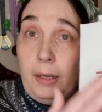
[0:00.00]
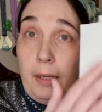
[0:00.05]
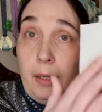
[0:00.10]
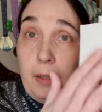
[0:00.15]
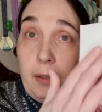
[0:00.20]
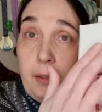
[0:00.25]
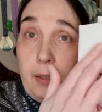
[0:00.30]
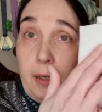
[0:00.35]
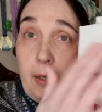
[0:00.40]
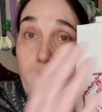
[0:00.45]

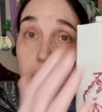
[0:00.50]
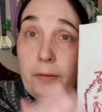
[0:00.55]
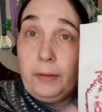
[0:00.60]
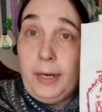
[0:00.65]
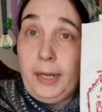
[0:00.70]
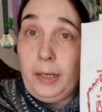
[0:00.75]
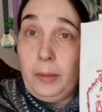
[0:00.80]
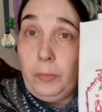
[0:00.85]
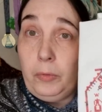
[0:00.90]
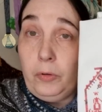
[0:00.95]
and the other
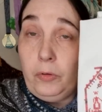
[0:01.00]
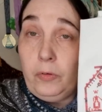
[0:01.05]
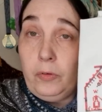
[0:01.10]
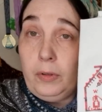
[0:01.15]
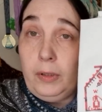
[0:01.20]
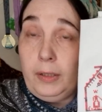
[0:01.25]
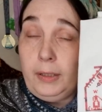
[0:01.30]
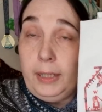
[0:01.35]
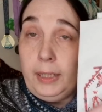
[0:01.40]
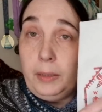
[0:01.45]
animals
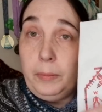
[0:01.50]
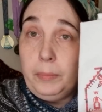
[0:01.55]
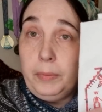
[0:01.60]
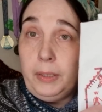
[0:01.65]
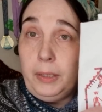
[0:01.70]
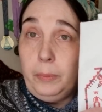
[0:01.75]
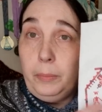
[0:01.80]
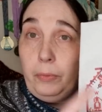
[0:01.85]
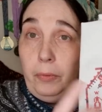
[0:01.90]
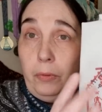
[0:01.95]
and like
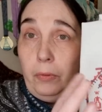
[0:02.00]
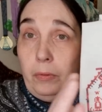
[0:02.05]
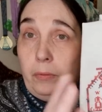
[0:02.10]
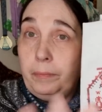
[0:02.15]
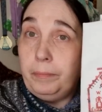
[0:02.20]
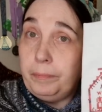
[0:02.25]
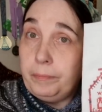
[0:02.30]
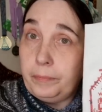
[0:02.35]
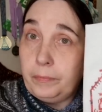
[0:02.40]
people,